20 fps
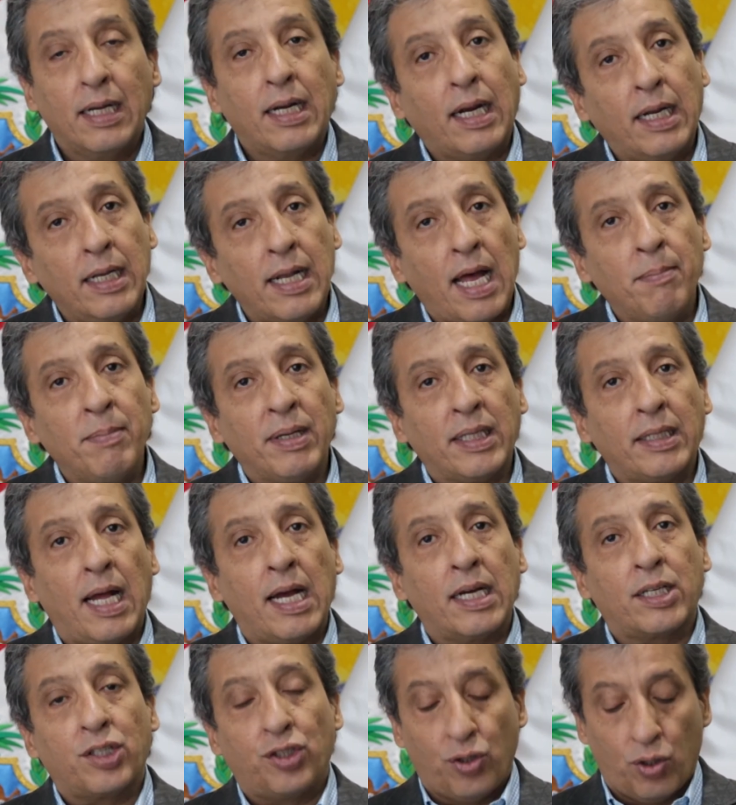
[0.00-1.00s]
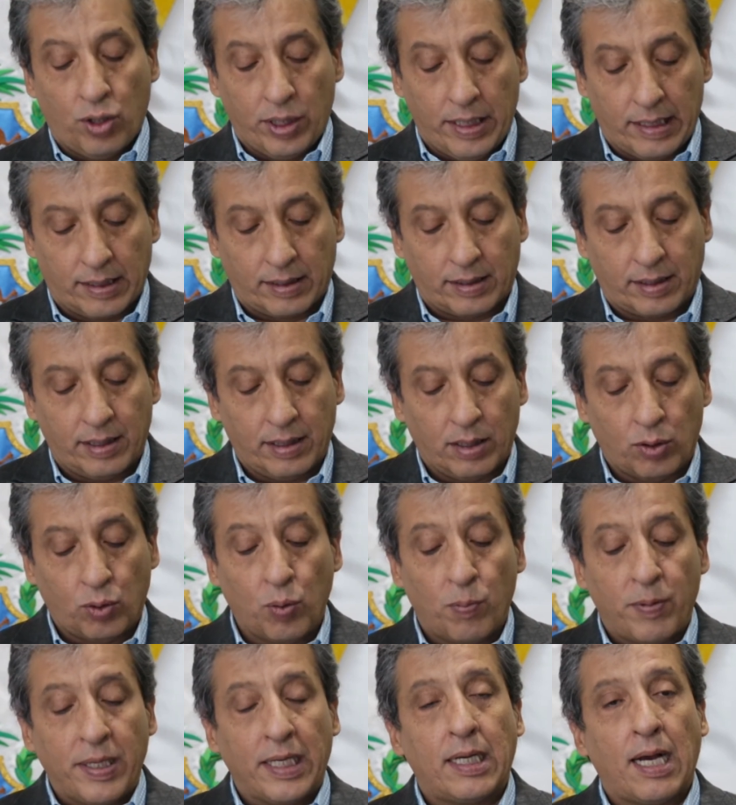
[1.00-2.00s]
Climate action needs
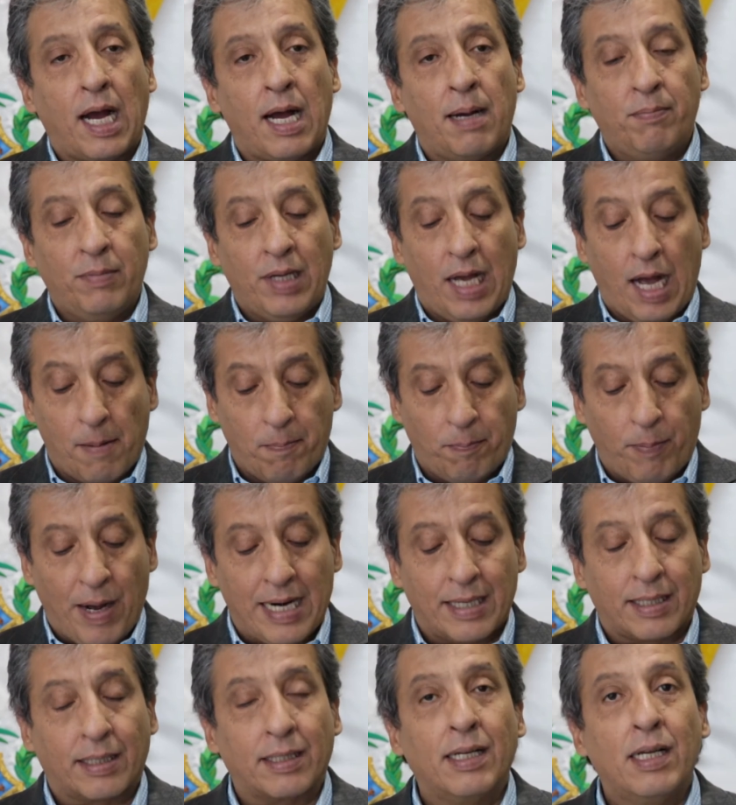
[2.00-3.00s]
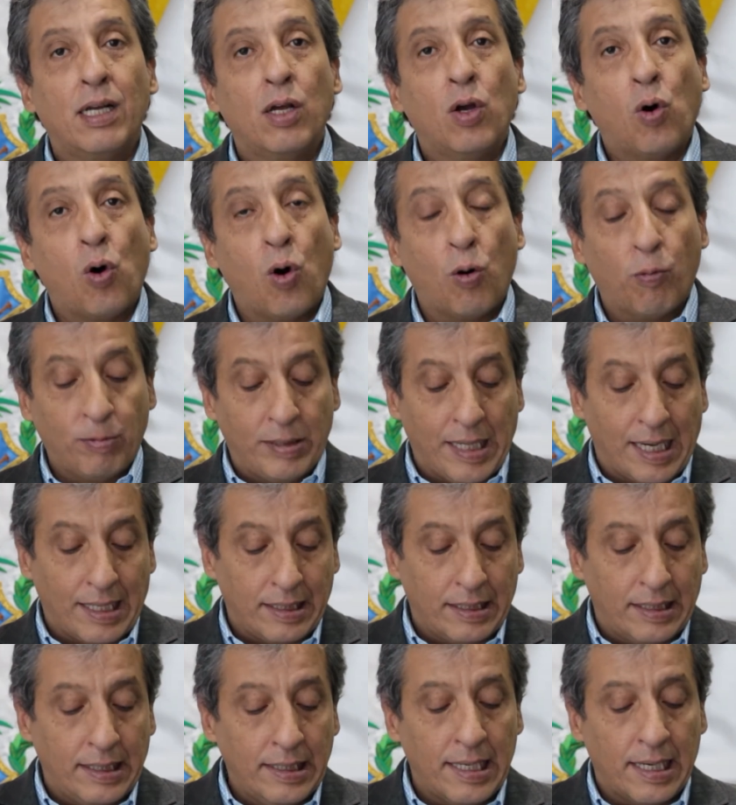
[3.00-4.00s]
to become a part of the
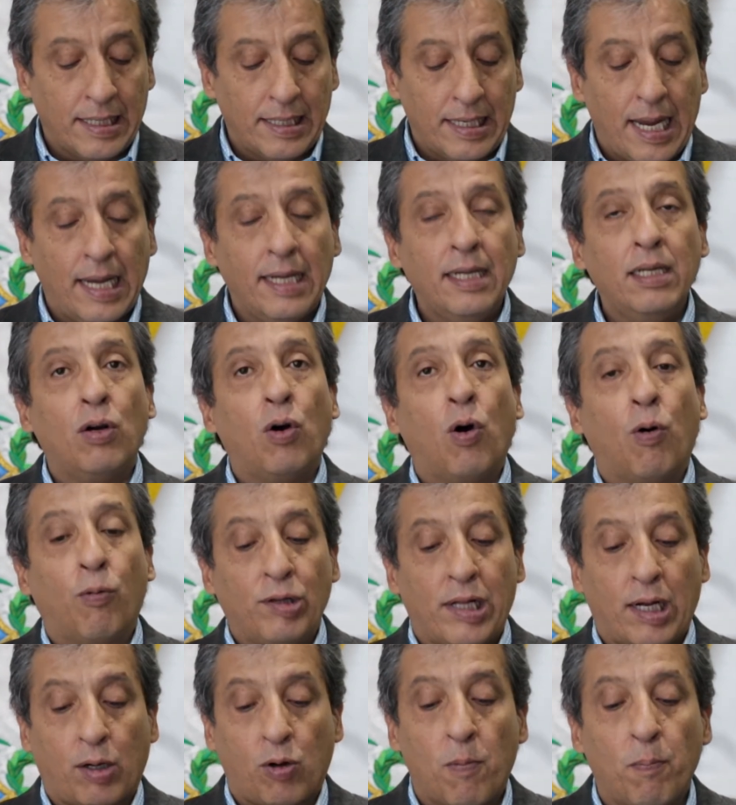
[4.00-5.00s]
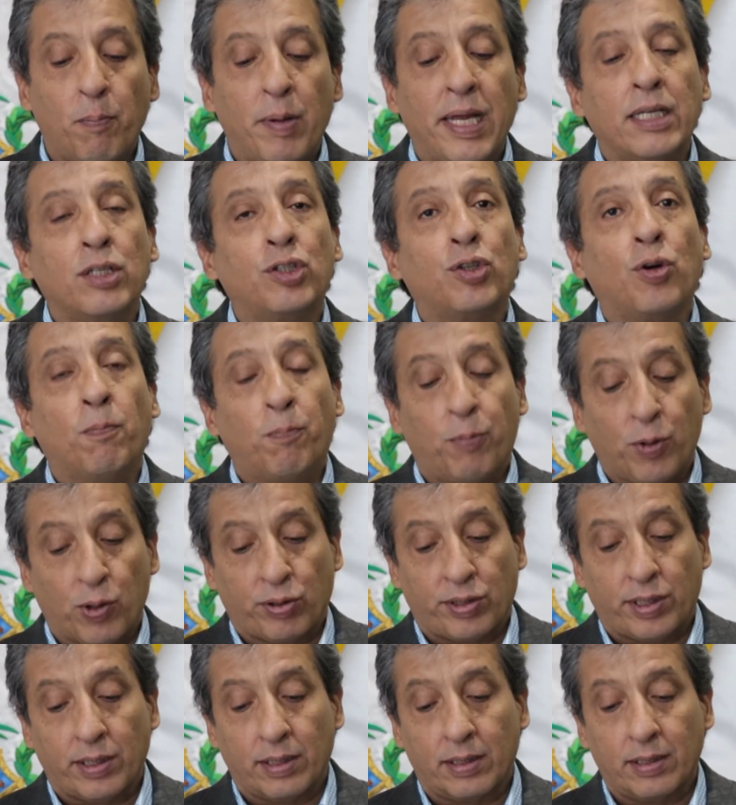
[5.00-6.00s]
DNA of the convention
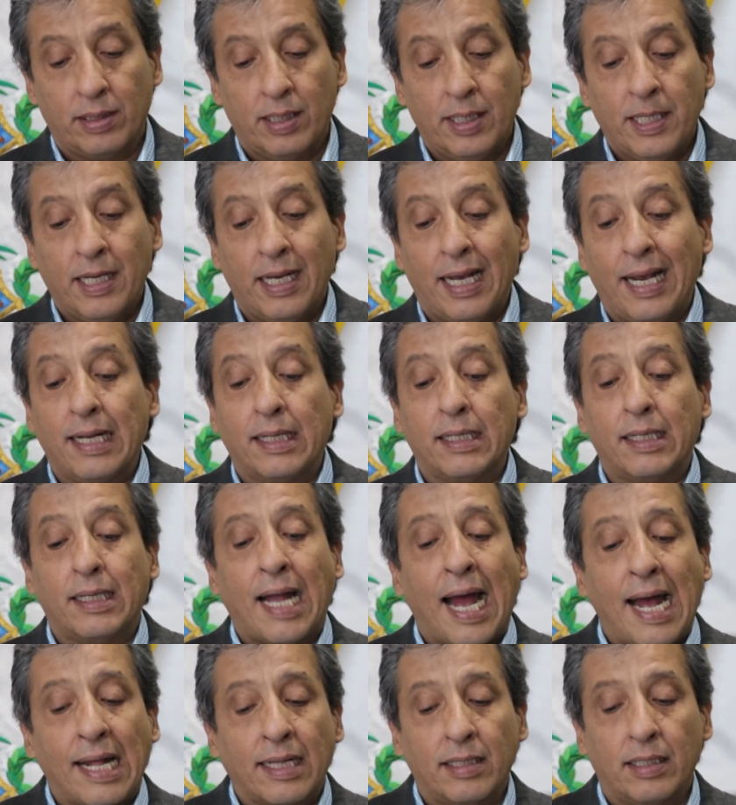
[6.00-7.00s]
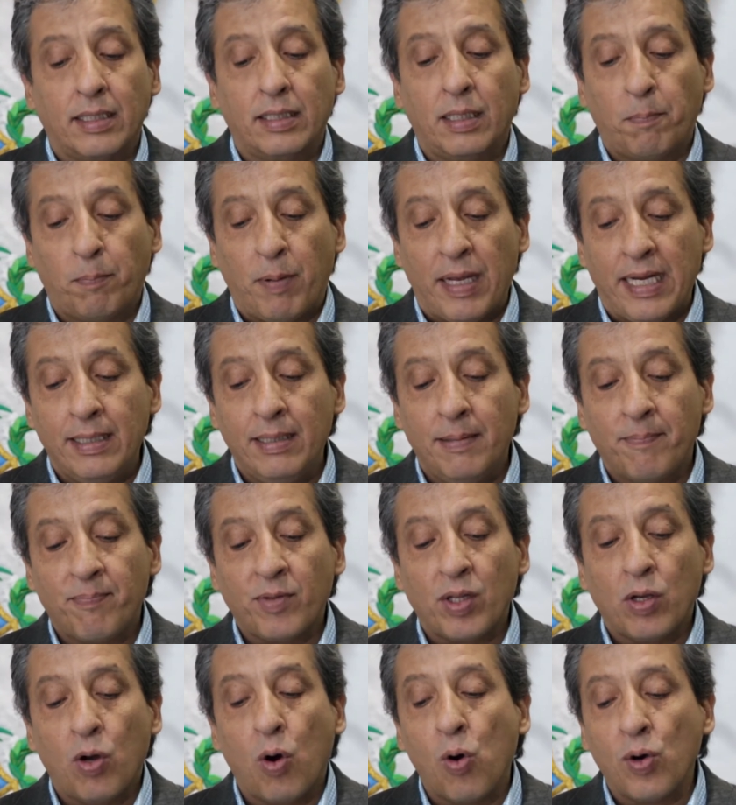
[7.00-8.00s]
process and can't depend
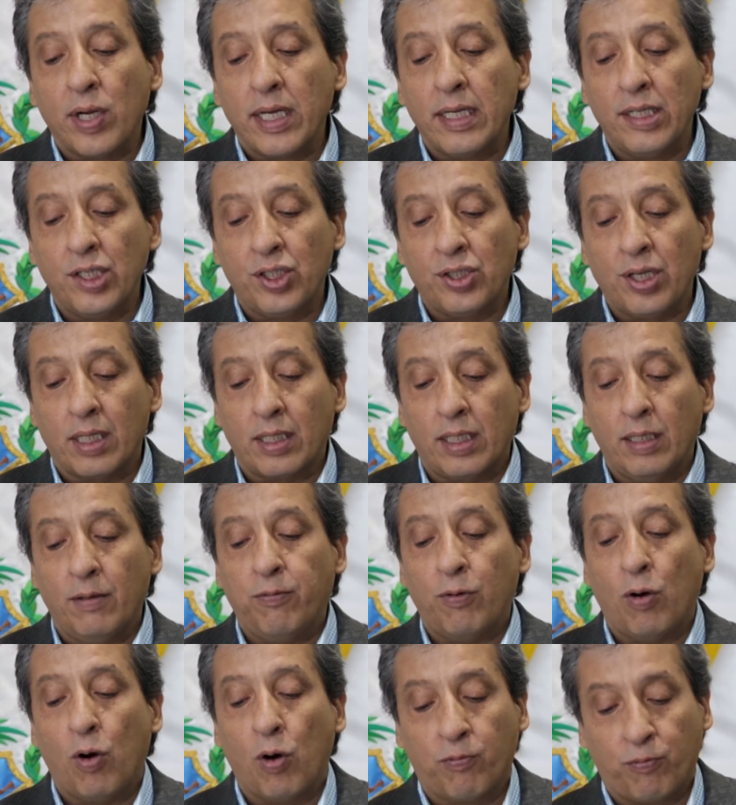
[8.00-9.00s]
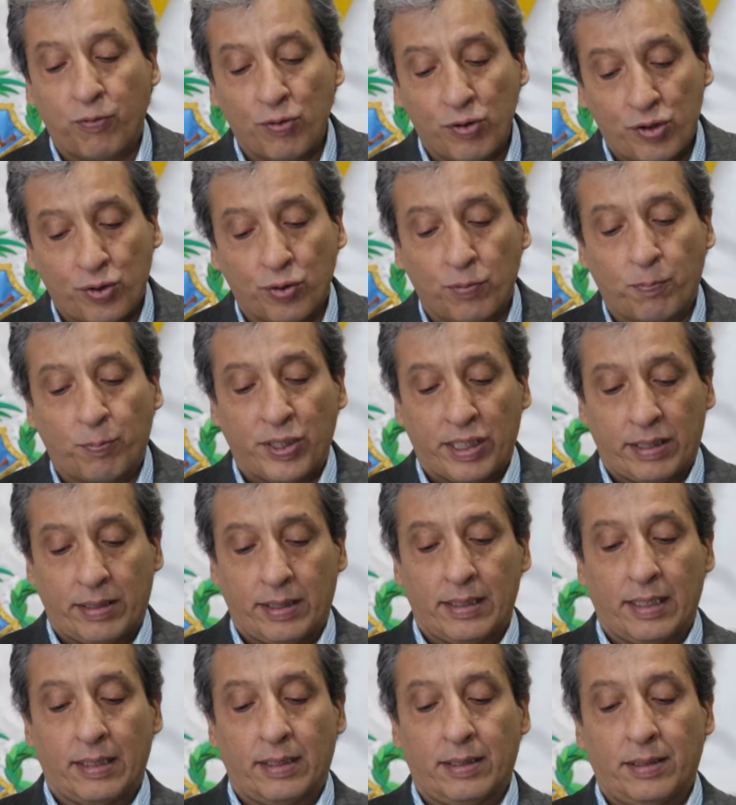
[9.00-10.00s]
on initiative of future
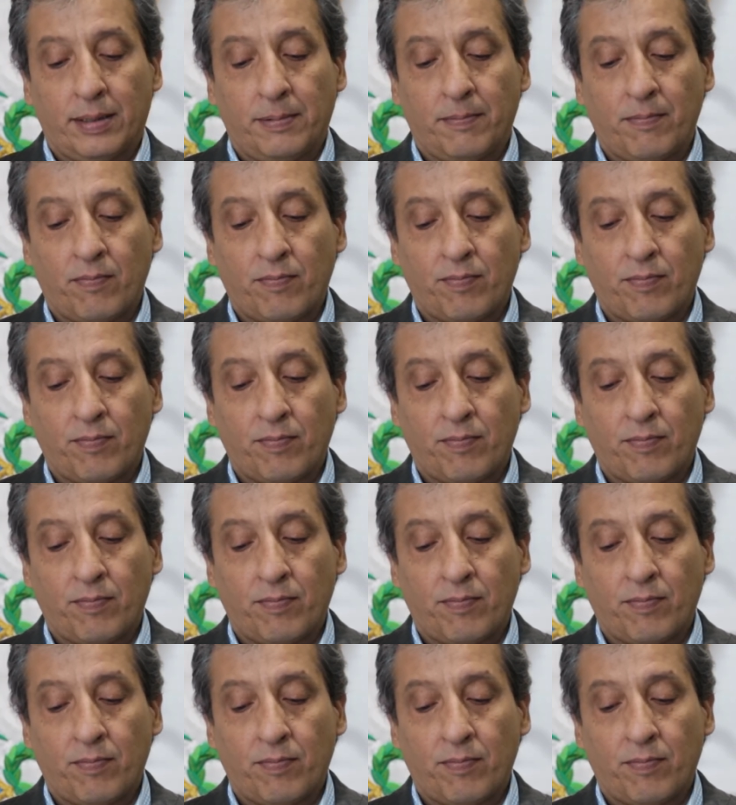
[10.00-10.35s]
presidents.